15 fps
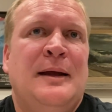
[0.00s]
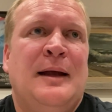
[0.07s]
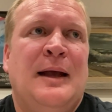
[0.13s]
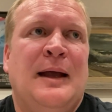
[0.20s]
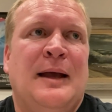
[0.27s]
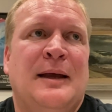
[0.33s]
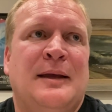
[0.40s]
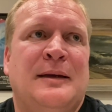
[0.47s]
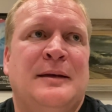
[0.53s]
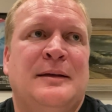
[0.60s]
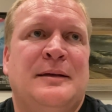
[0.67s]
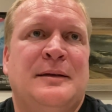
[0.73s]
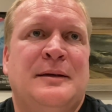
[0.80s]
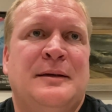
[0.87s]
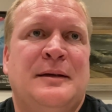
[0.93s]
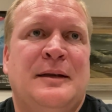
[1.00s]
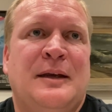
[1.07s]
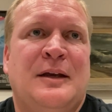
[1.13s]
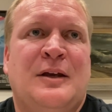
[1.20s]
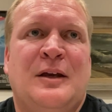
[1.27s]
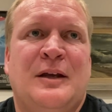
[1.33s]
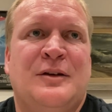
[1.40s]
And
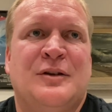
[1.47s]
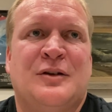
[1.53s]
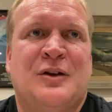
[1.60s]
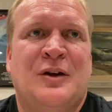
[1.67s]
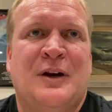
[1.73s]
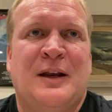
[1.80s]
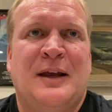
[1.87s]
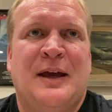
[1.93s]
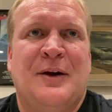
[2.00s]
he, he just couldn't